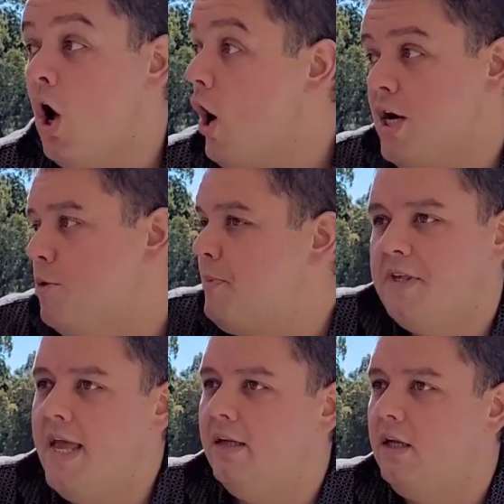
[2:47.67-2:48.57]
Oh,
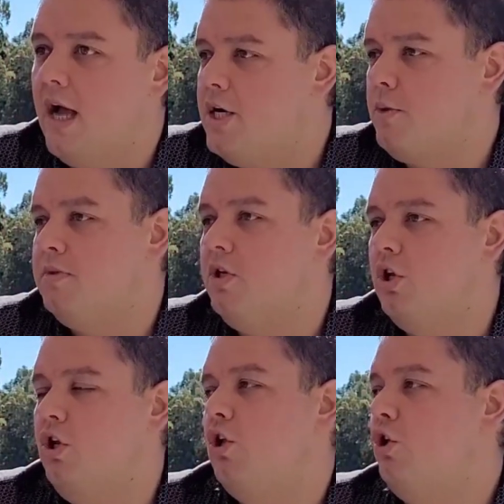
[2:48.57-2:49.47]
100%.
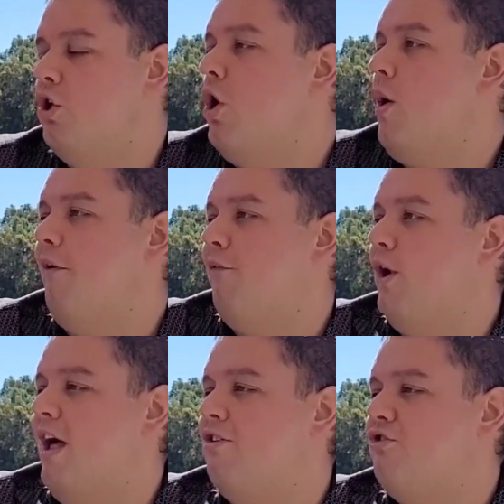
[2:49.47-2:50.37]
You don't go out for
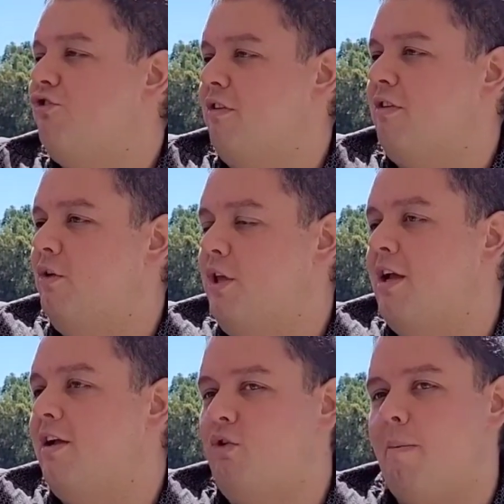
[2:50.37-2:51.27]
lunch just so you
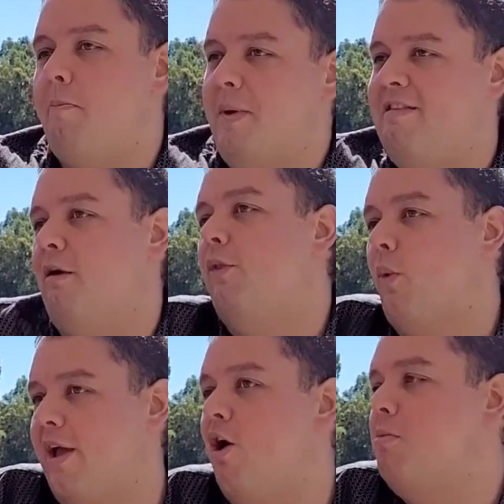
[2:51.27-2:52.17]
can grab a pizza on the
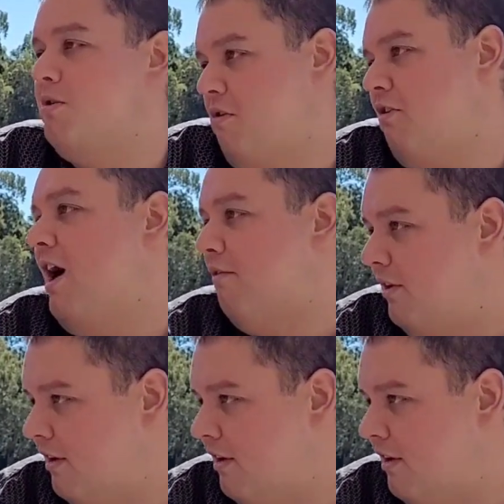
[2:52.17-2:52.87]
way home because you're starving.